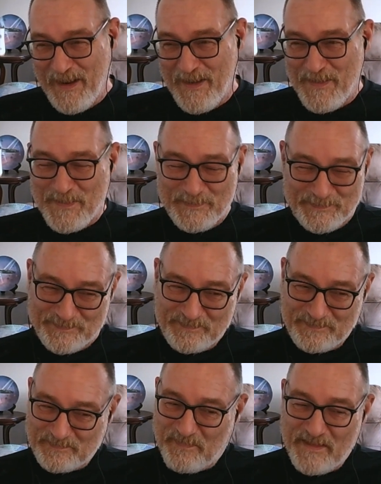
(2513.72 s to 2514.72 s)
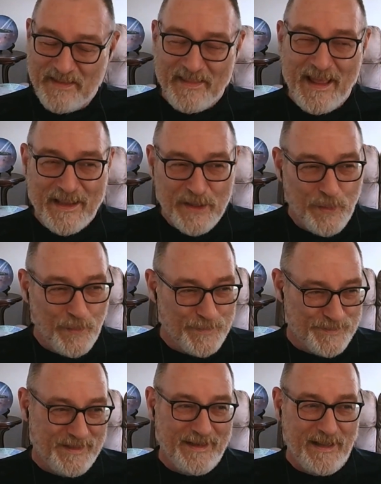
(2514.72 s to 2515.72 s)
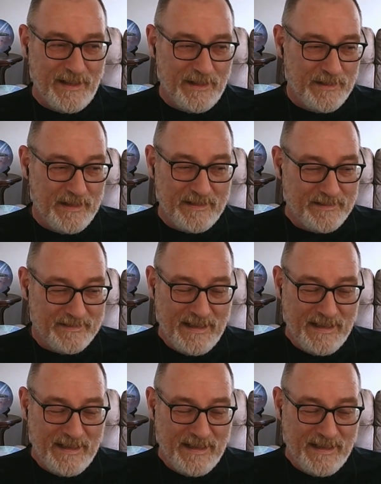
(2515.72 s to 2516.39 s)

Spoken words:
So that caused a little,